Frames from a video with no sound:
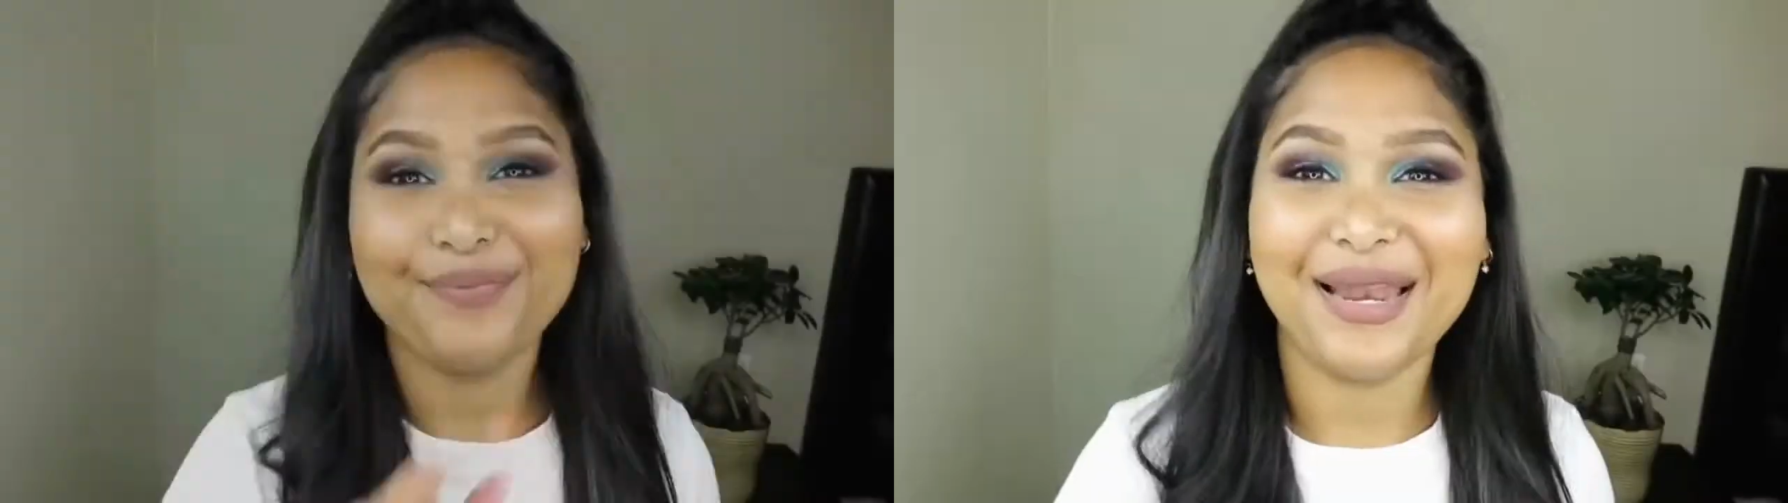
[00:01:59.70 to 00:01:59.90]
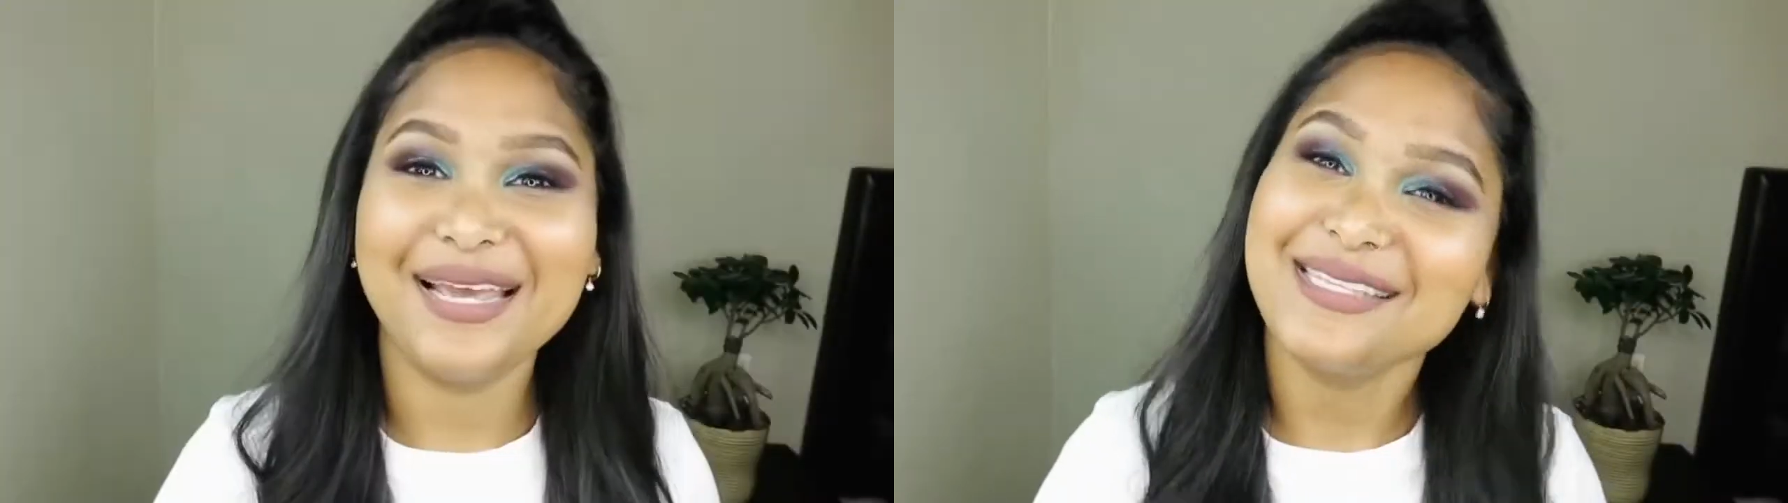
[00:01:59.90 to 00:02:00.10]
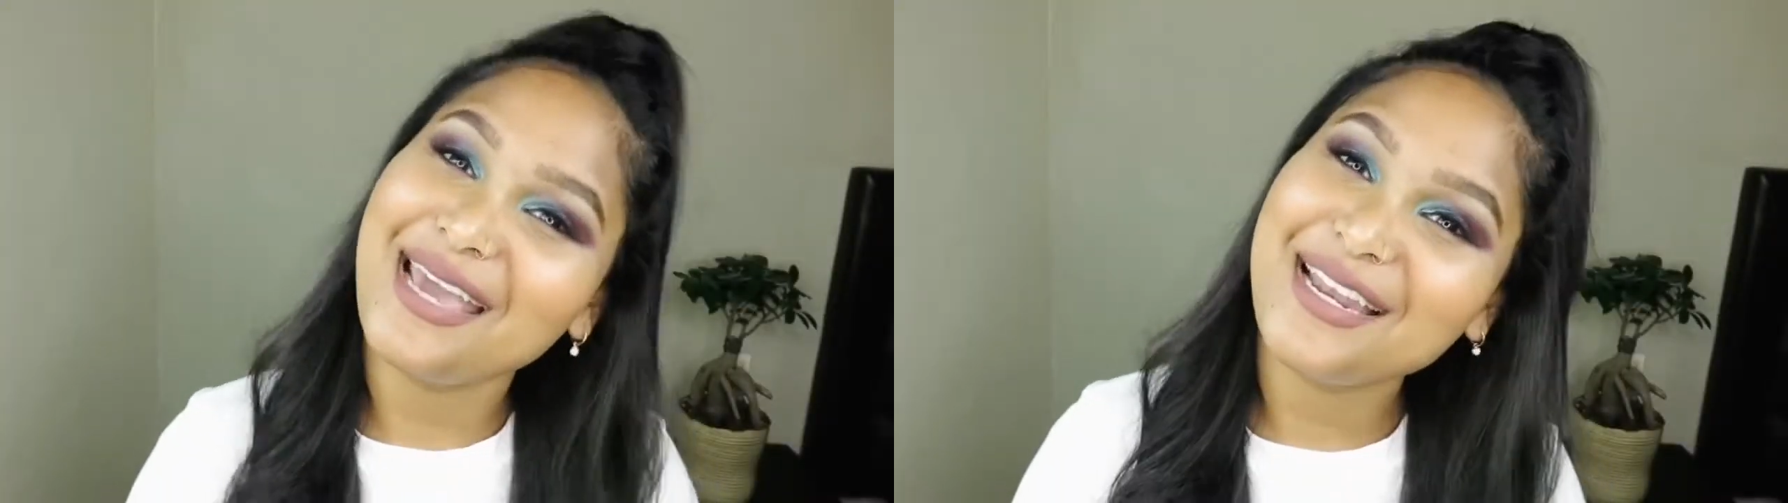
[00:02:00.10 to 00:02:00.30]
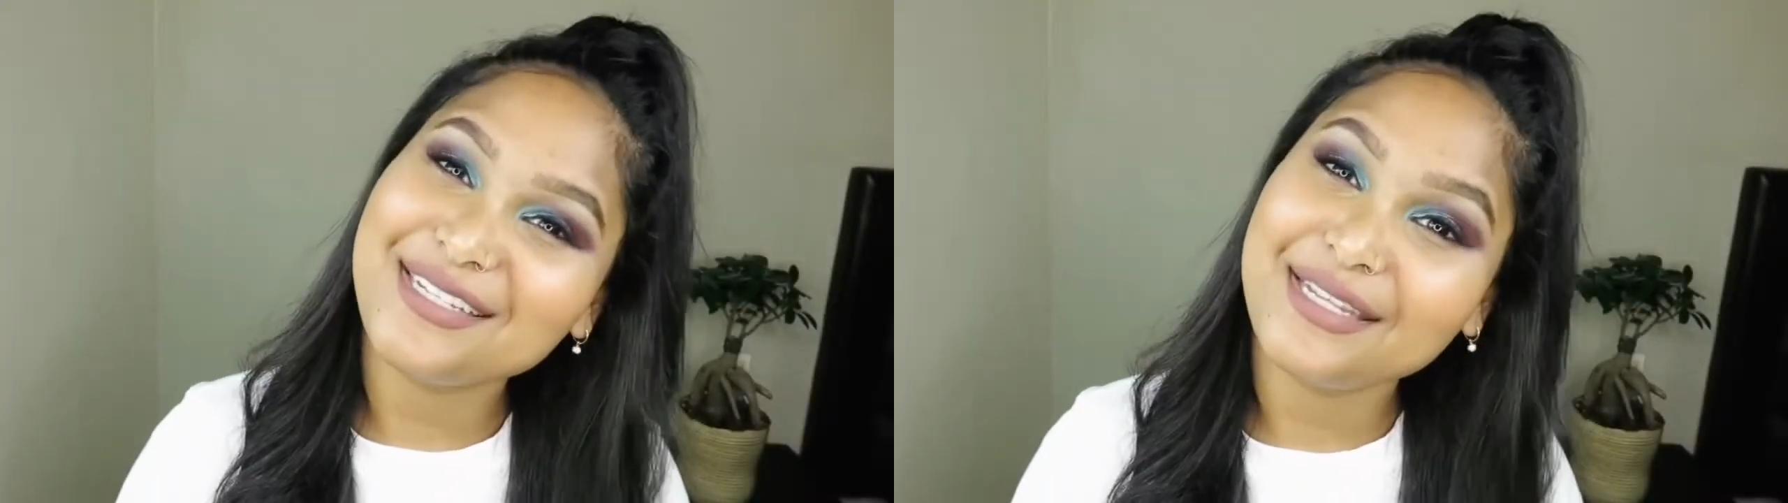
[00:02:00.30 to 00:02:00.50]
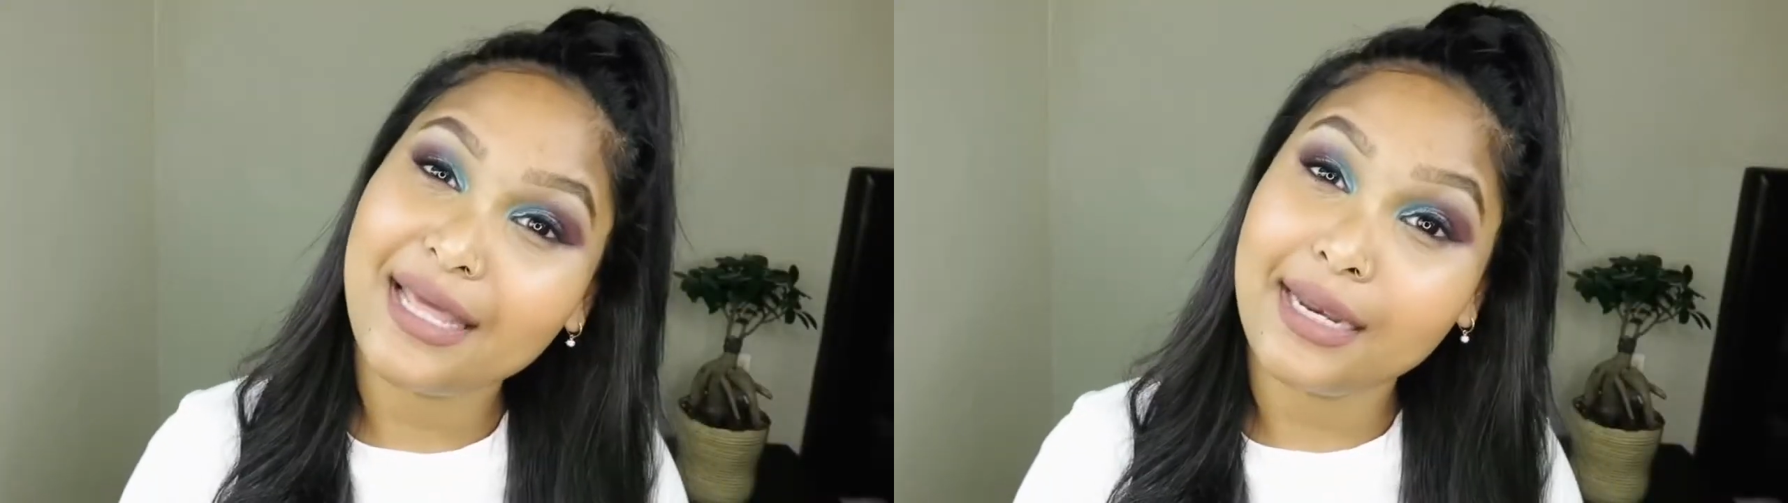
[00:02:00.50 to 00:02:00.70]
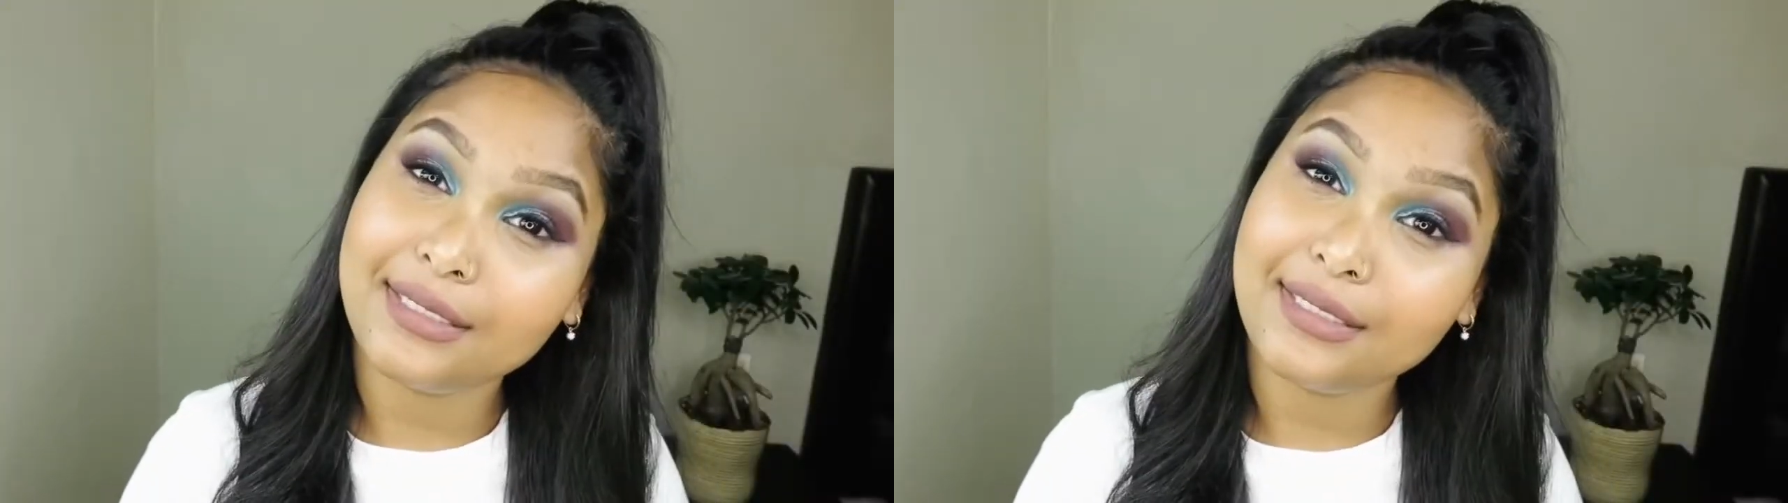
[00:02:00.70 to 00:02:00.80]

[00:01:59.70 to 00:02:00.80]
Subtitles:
But let's get into their